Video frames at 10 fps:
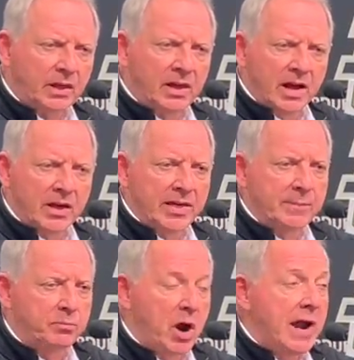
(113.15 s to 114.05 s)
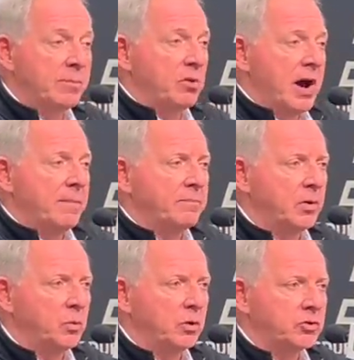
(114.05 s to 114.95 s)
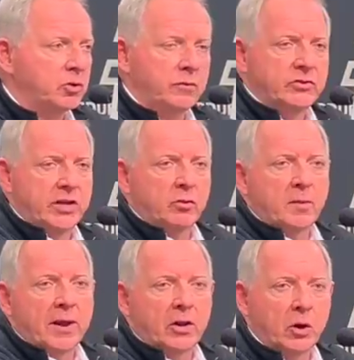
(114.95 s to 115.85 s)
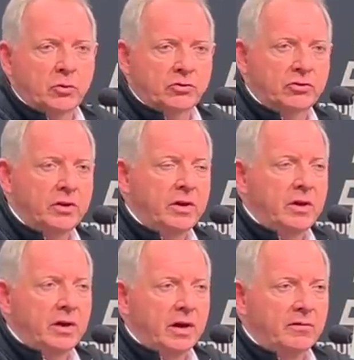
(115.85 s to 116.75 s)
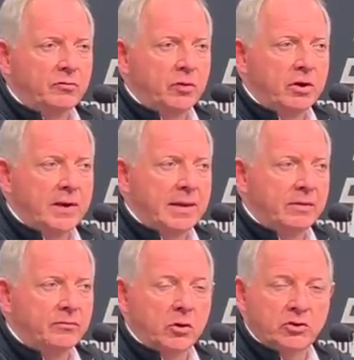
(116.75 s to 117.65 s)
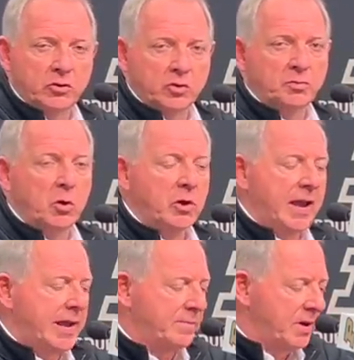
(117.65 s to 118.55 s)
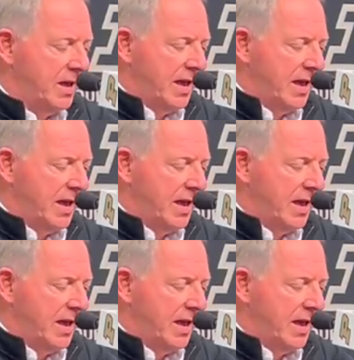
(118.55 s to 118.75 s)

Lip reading: that Brian Brohm will serve as the interim head coach for our Citrus Bowl game.